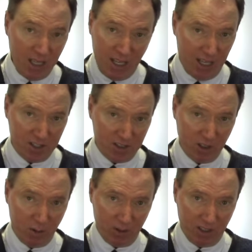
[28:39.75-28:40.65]
has to
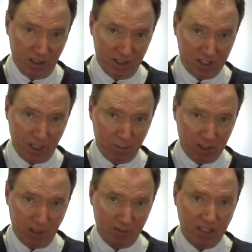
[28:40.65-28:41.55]
do with the, the
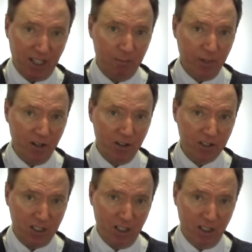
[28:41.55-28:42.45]
subject of gay
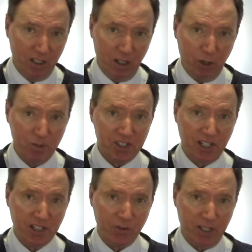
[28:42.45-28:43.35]
marriage and
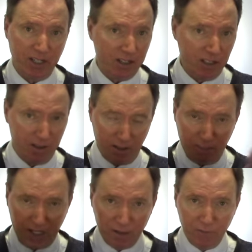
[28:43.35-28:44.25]
homosexuality. The
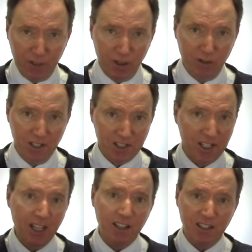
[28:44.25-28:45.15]
modern view is
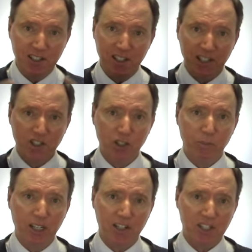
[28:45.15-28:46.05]
these things should
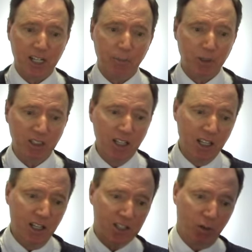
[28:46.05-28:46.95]
be accepted,
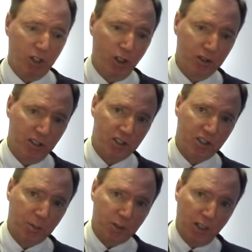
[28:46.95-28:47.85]
and so we go to the
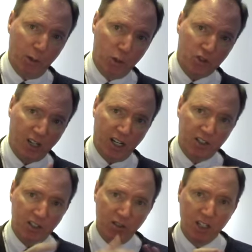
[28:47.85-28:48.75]
Scripture and we try
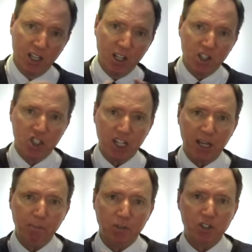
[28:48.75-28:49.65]
to
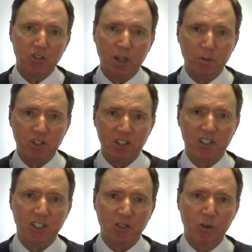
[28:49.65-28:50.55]
shape the Scriptures in
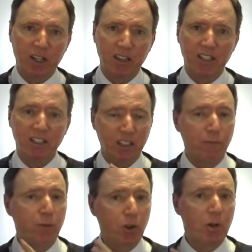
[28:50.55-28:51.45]
such a way that it
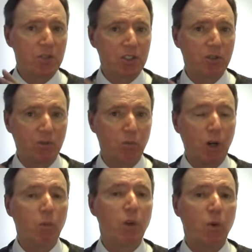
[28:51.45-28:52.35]
conforms to
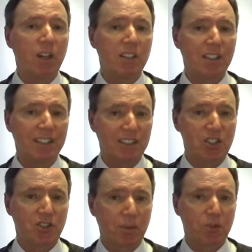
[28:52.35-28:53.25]
what we want the
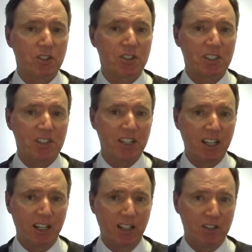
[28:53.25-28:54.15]
Scriptures to
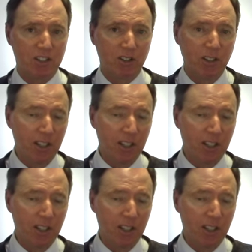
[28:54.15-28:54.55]
say. And so